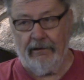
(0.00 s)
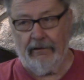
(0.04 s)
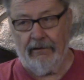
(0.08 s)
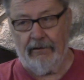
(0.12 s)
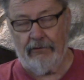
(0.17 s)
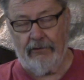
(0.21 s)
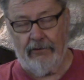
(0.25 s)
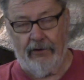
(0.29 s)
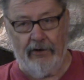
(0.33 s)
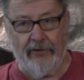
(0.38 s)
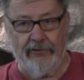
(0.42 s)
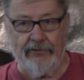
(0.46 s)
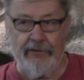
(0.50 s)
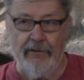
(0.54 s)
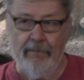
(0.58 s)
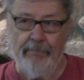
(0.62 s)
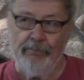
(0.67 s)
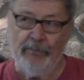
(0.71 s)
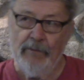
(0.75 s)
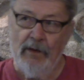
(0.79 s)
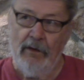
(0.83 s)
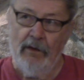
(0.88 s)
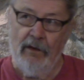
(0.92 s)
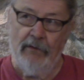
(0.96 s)
And of course,
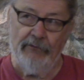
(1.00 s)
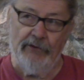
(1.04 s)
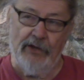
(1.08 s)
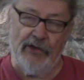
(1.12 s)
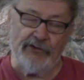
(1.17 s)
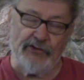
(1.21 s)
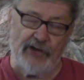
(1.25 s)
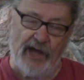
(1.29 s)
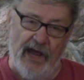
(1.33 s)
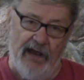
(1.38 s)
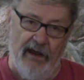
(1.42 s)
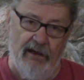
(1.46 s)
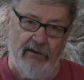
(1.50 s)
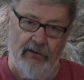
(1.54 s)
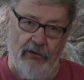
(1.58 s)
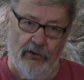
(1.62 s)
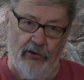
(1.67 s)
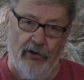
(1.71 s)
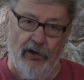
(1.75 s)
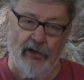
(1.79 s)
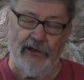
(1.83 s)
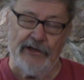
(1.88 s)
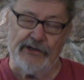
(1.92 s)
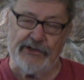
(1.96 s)
this kind of
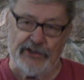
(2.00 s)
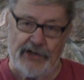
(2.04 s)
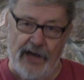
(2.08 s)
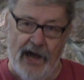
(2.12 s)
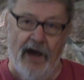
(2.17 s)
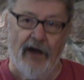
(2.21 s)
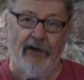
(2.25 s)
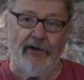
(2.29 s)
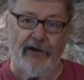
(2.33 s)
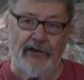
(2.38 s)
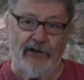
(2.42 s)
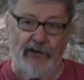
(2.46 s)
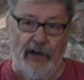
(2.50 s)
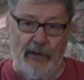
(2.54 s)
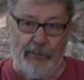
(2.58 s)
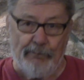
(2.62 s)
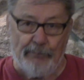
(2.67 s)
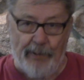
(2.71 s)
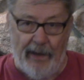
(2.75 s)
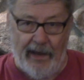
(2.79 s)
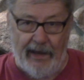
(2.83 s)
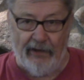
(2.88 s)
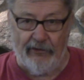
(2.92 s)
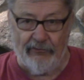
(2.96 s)
early scouting
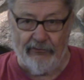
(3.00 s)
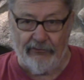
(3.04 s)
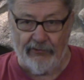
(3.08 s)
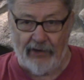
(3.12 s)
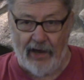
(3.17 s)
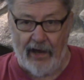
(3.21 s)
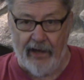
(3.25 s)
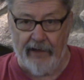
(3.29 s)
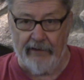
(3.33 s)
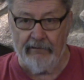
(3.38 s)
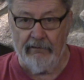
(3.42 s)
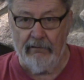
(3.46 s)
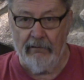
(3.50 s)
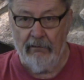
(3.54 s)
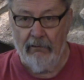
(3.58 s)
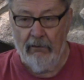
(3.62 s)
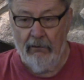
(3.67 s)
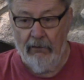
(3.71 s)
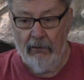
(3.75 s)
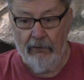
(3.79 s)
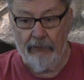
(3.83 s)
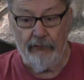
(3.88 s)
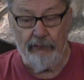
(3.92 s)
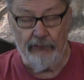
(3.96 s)
depends on
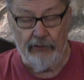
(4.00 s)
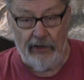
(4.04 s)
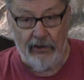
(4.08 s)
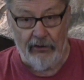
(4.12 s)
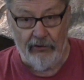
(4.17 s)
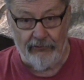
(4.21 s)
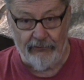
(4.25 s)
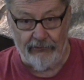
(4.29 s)
deer